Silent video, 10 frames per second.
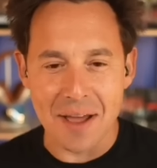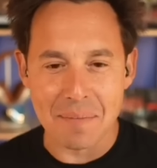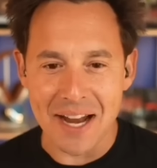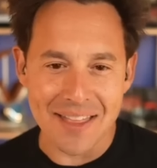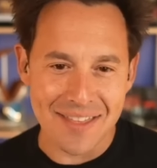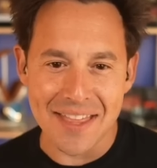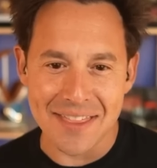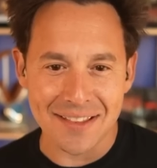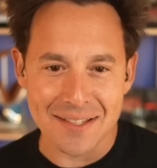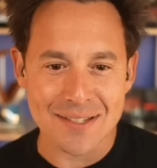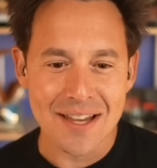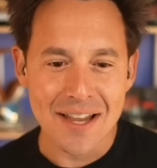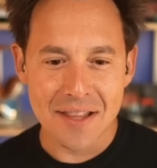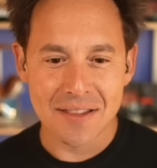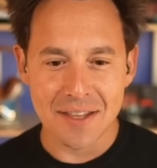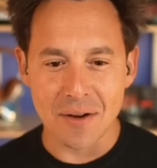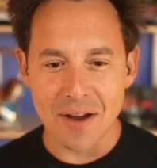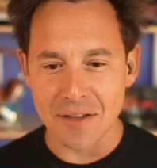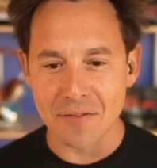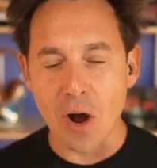I mean, I think this is, I
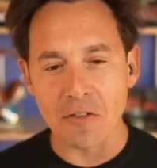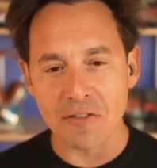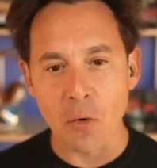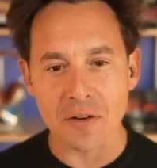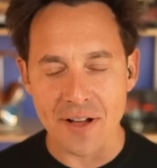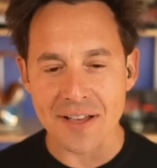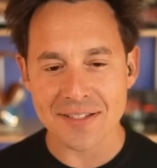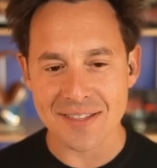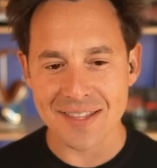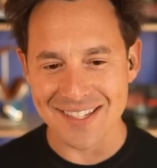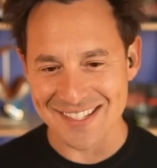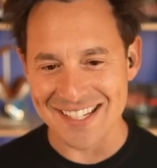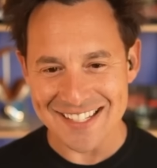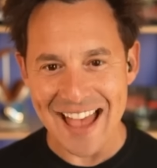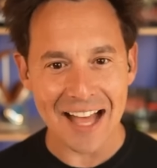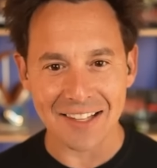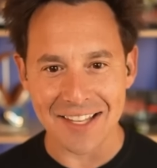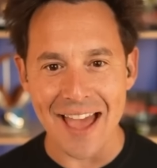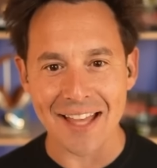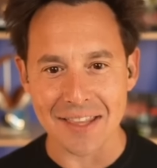think for all four of us, this is
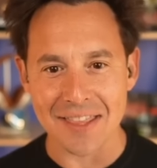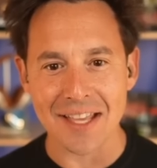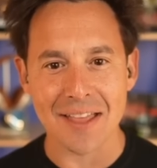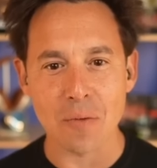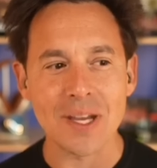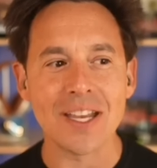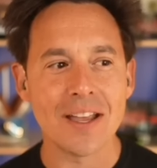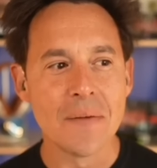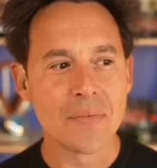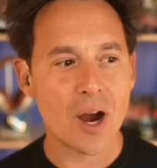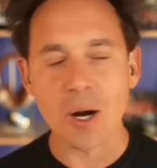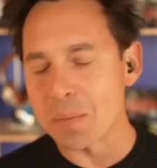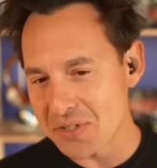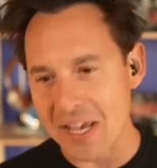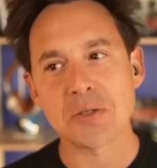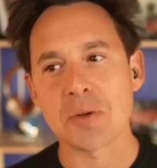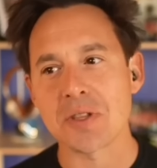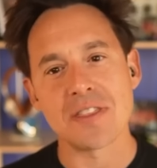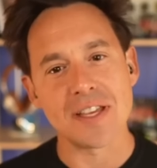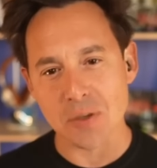exactly that. The thing that we are obsessed with,
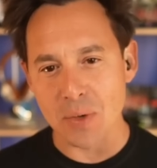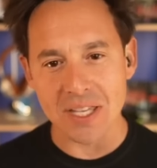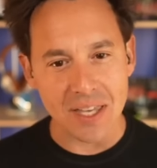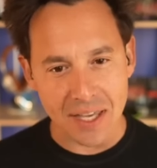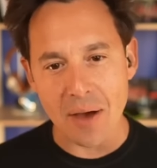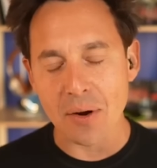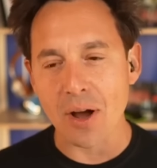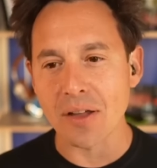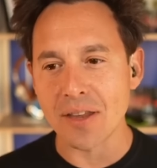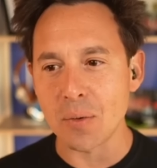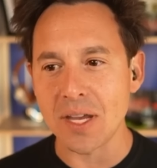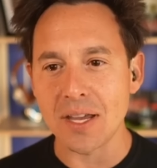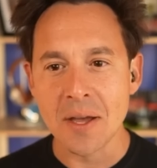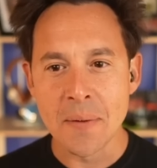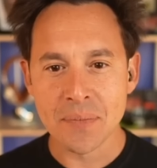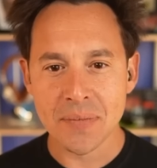the things that we geek out on, that we,